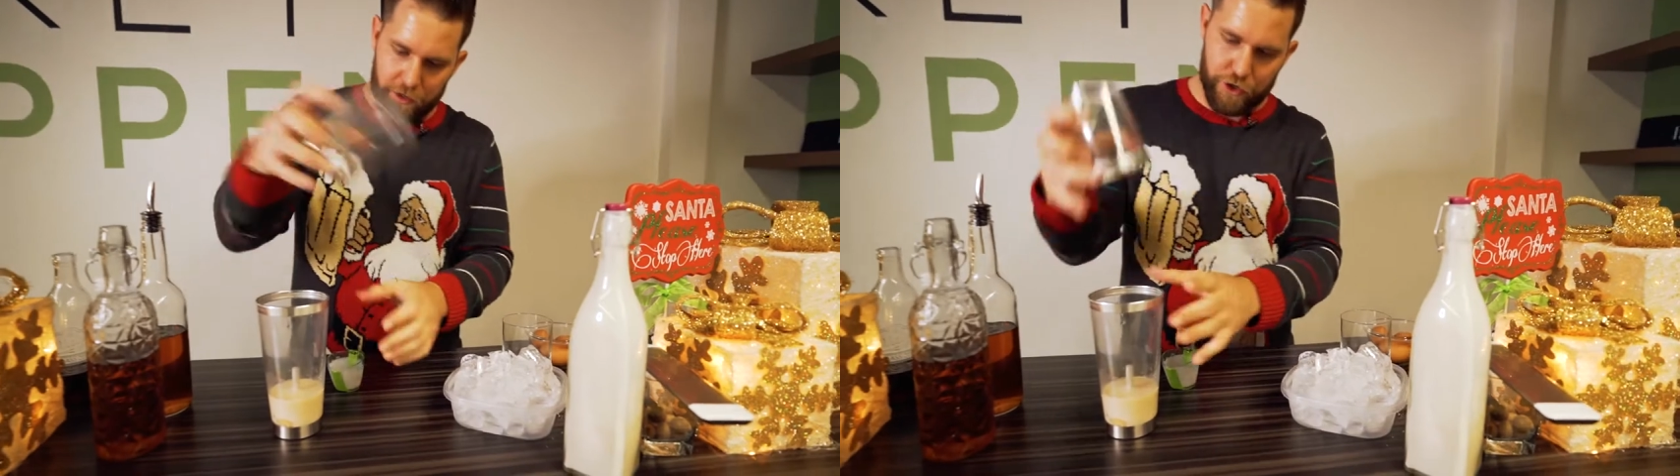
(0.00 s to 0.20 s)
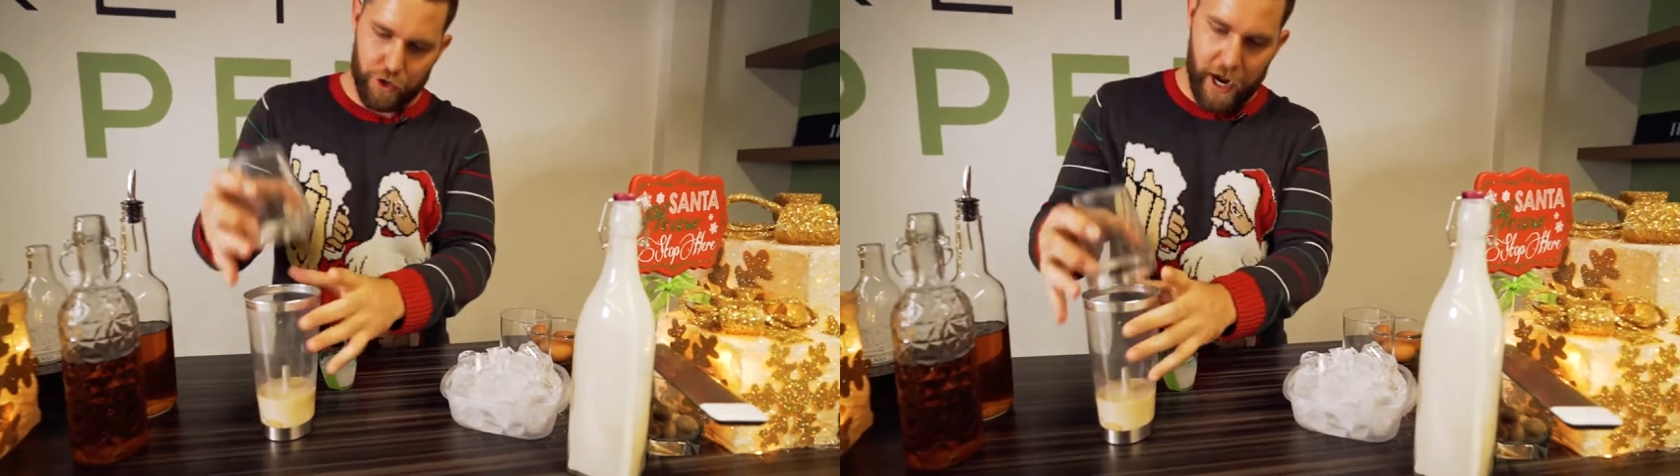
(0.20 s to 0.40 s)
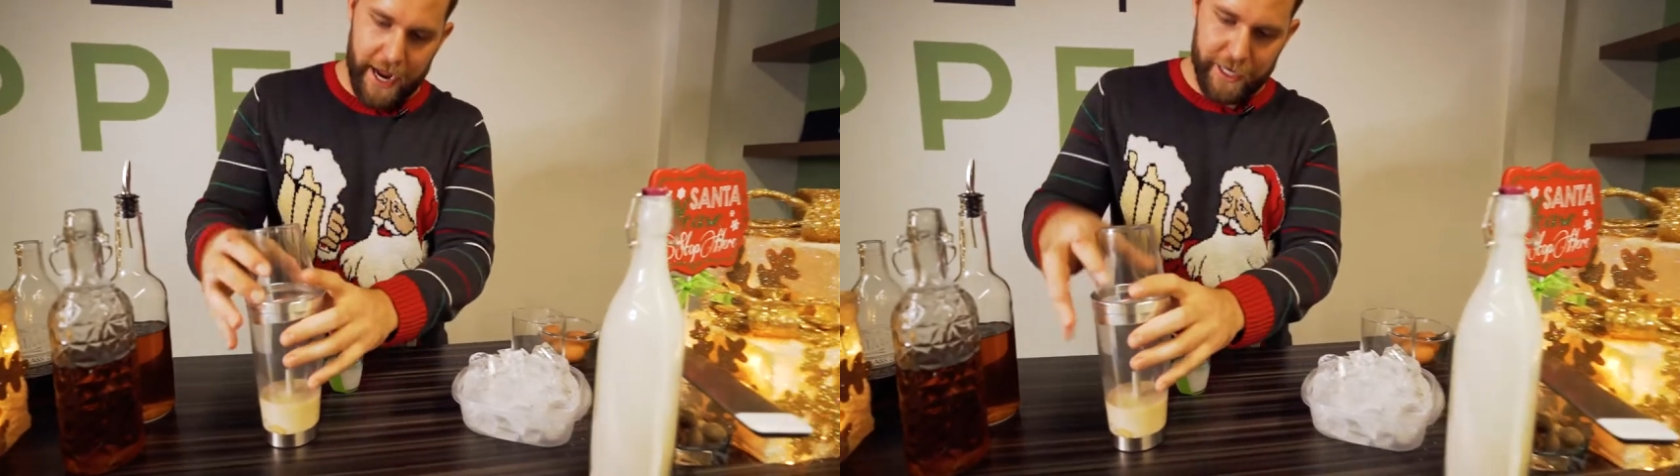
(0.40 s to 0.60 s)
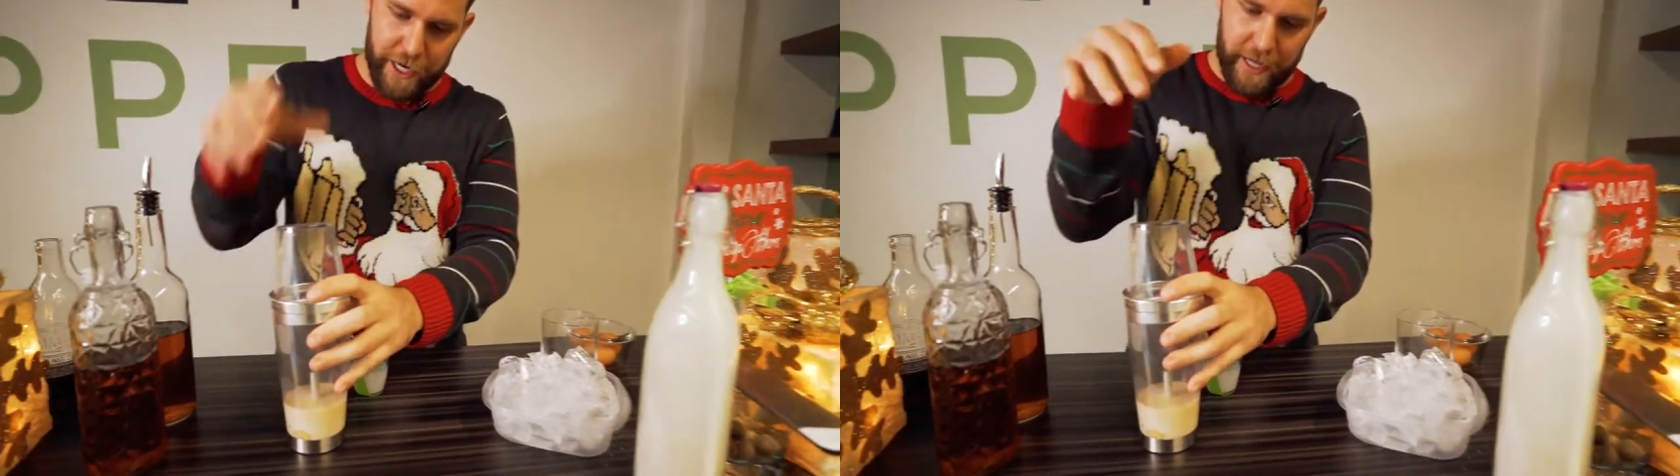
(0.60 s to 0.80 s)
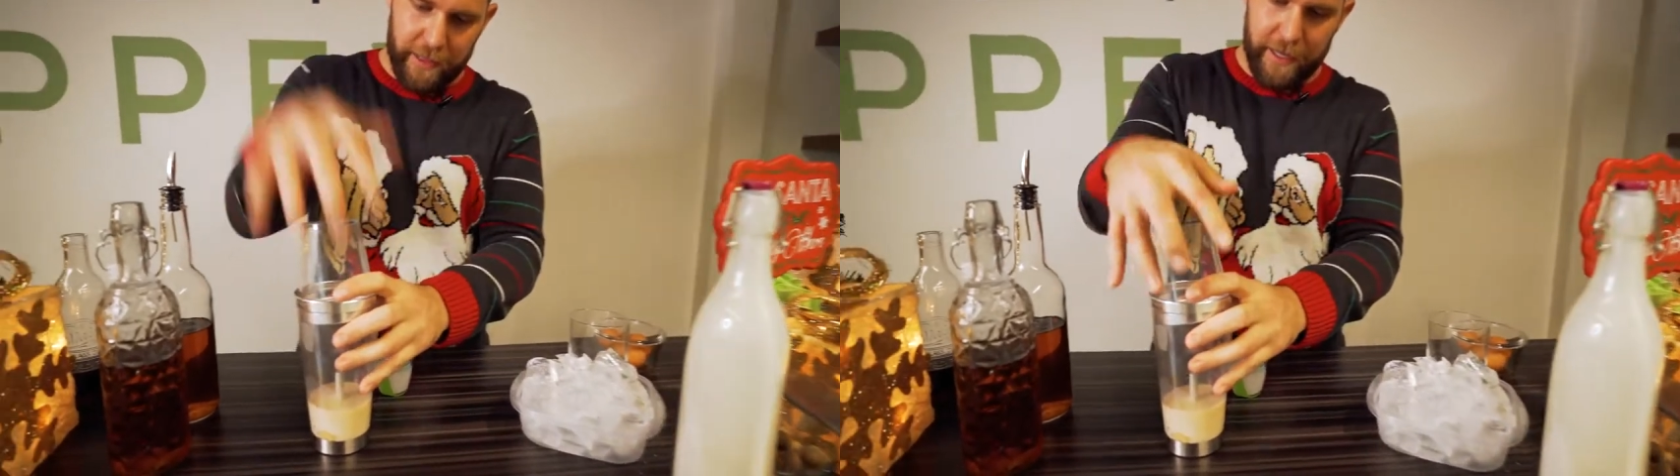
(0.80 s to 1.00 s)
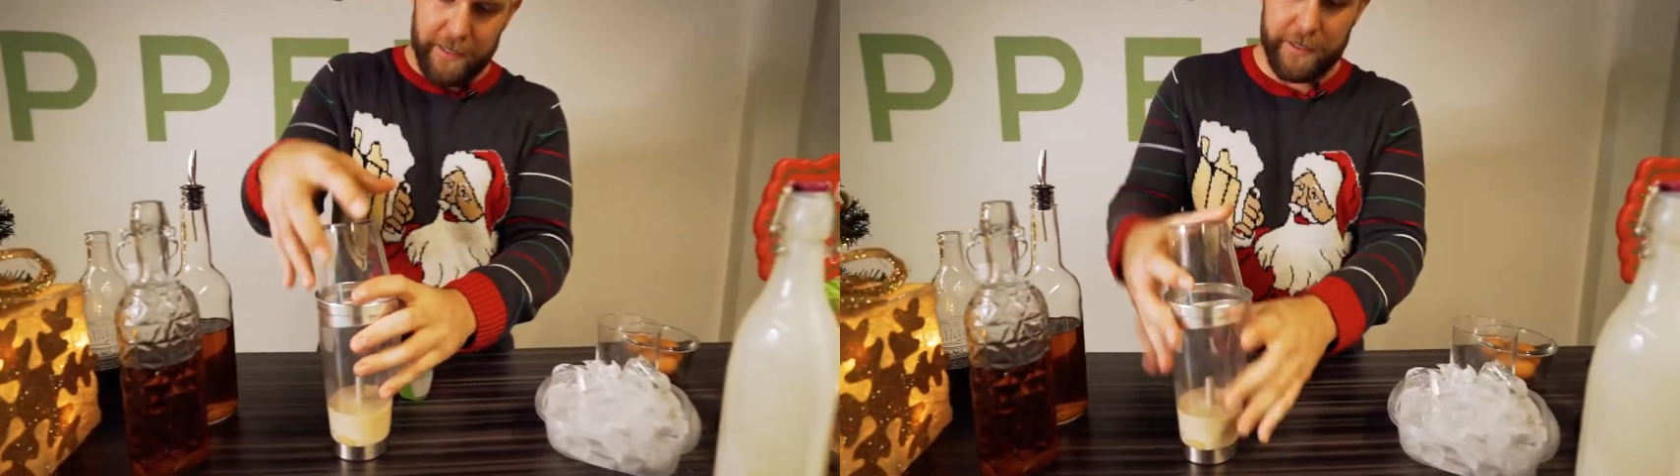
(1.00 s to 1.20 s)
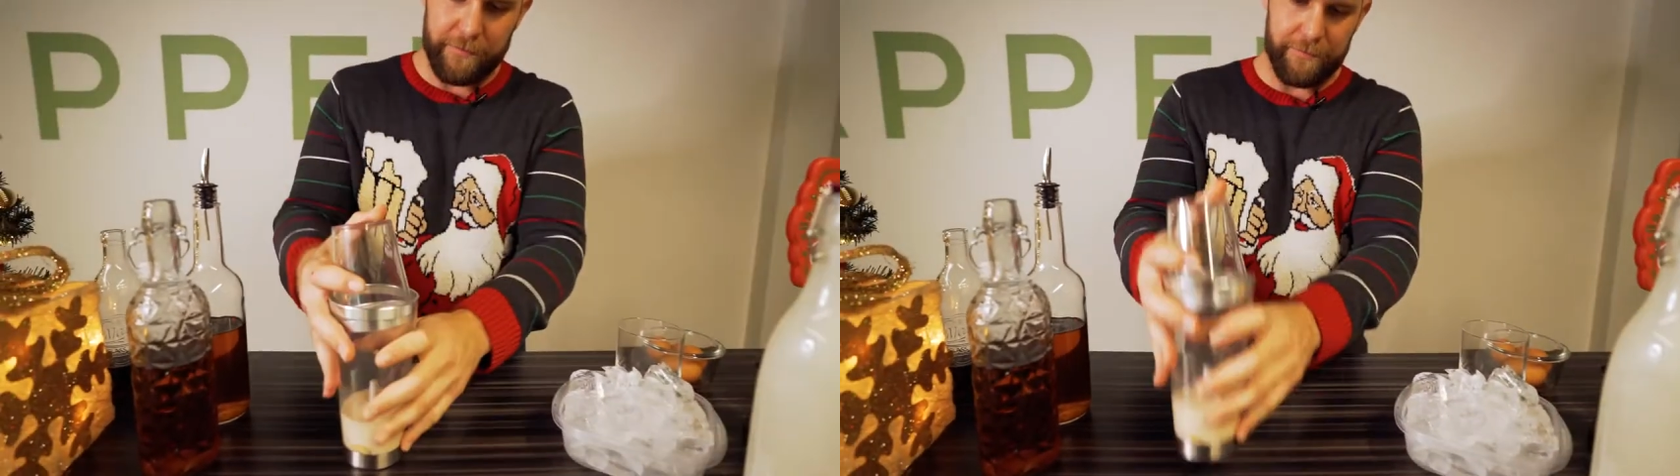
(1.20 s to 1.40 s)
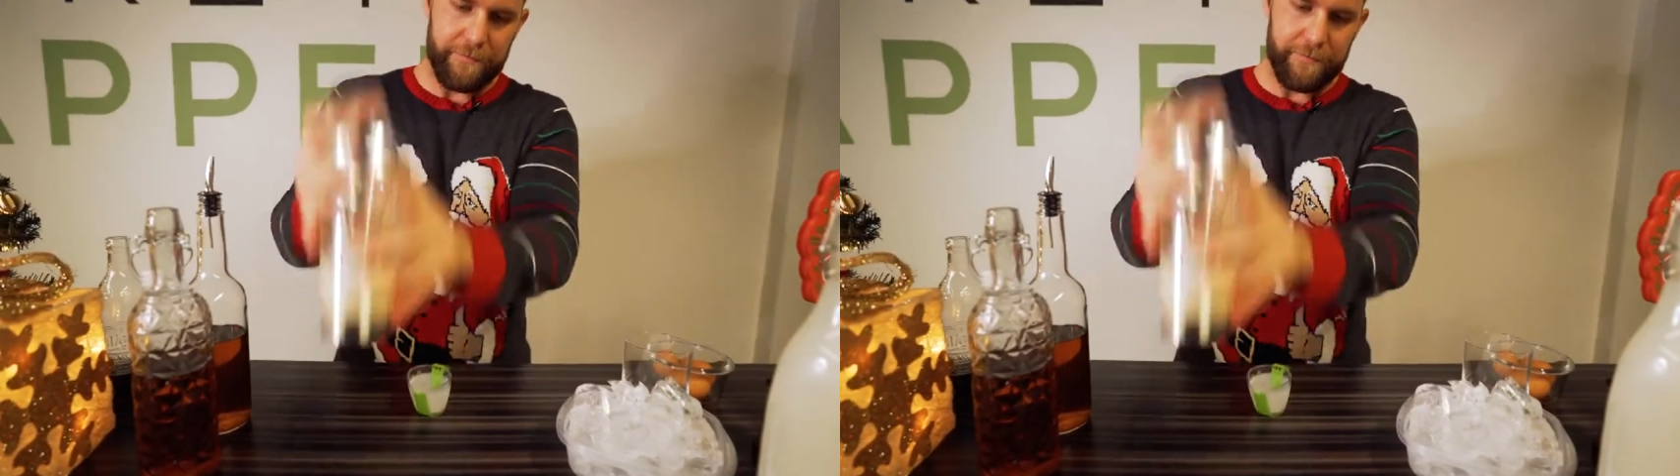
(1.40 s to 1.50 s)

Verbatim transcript: dry shake this.